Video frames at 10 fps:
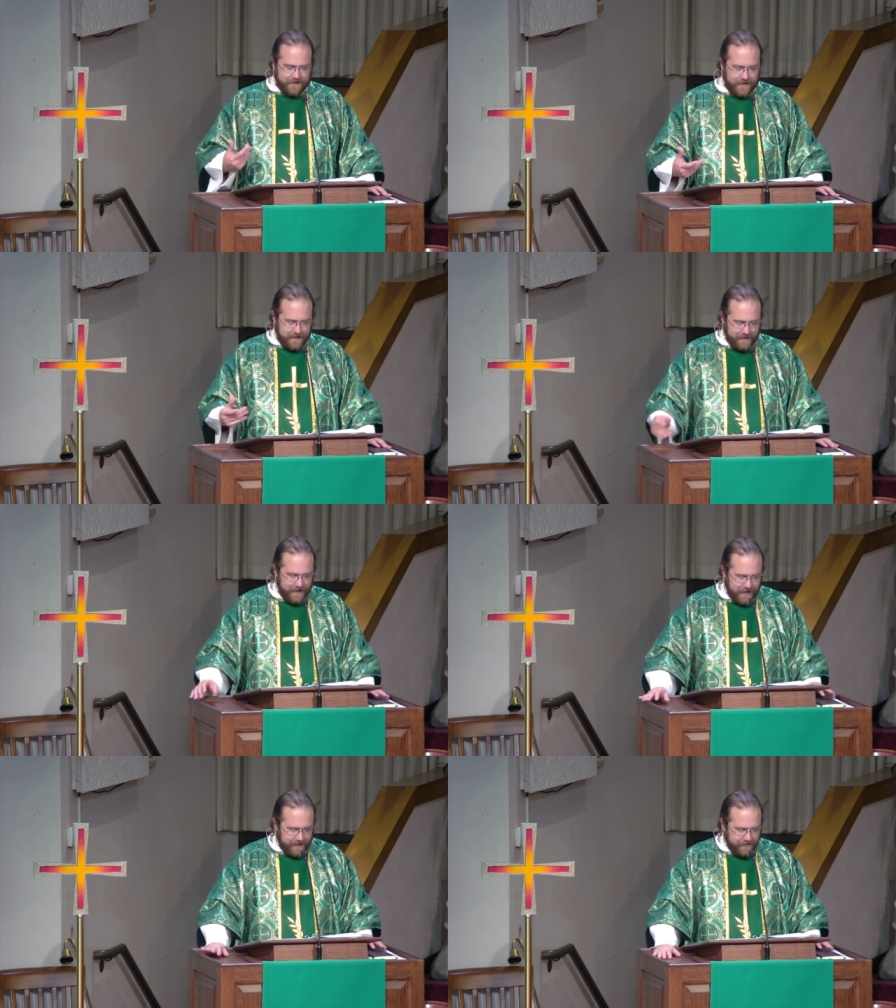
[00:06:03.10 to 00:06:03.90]

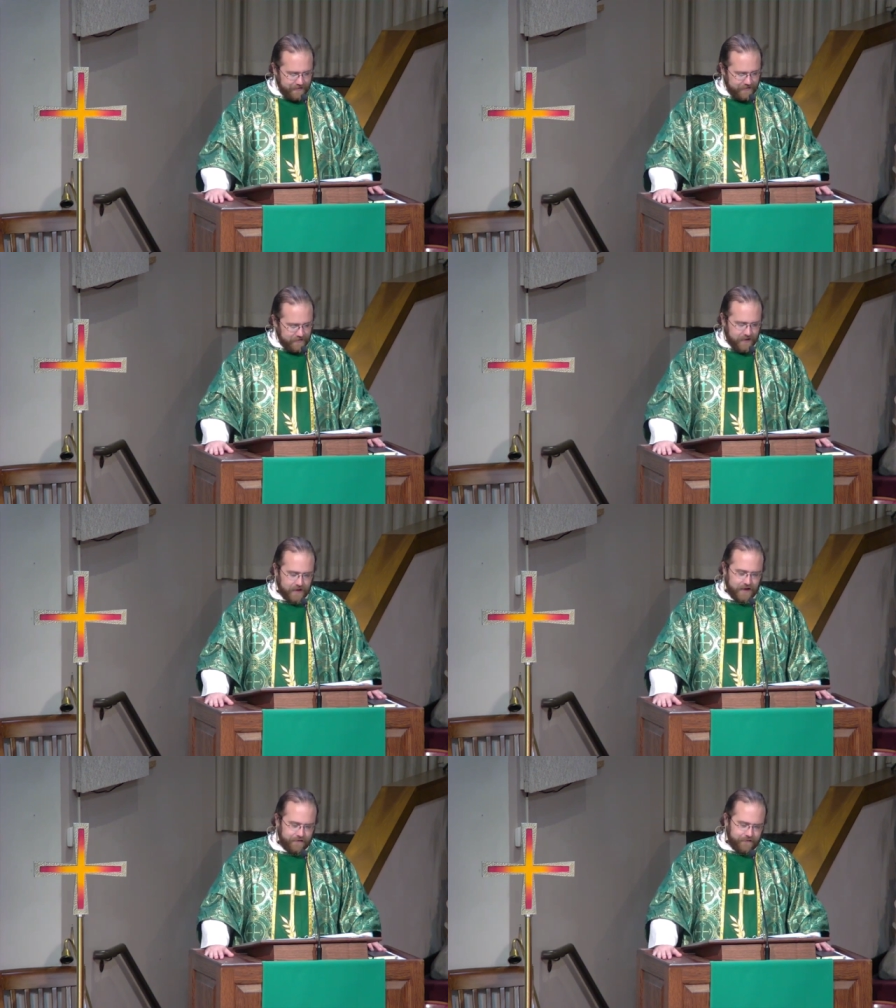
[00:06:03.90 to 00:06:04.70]
cannot.
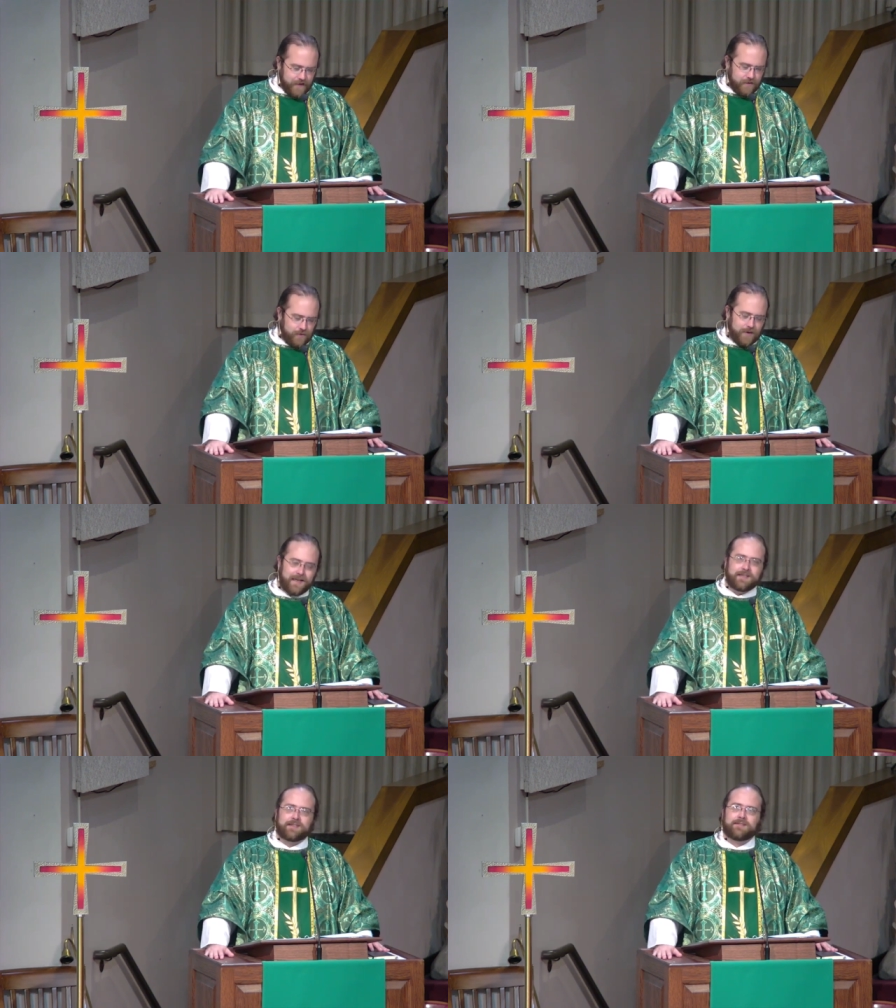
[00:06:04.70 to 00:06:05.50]
Love and
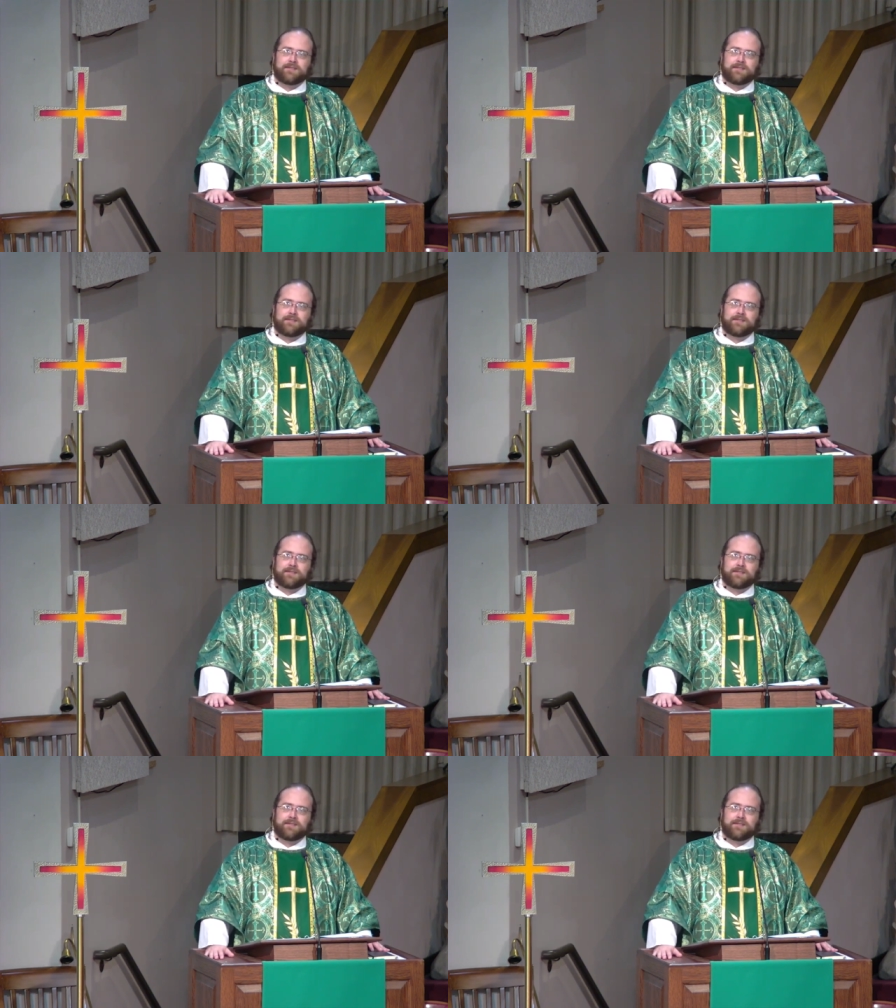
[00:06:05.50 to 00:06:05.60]
grace